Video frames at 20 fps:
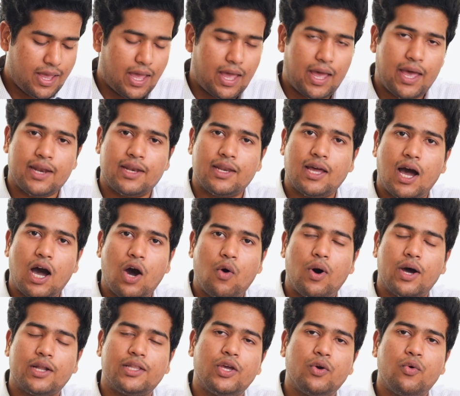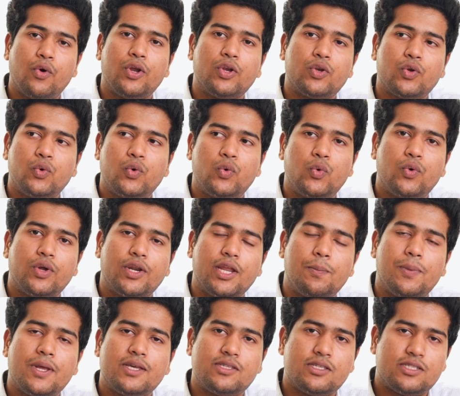and how are they going to
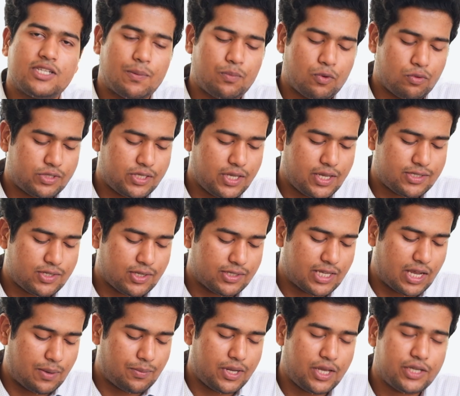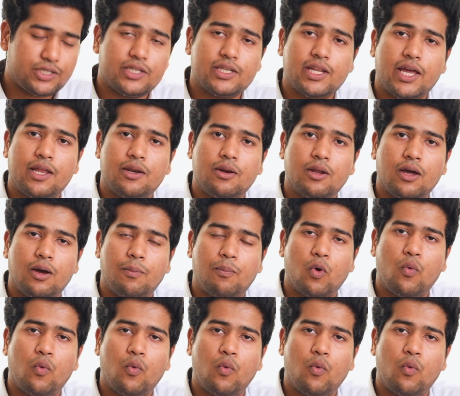replace the step 2 CS examination and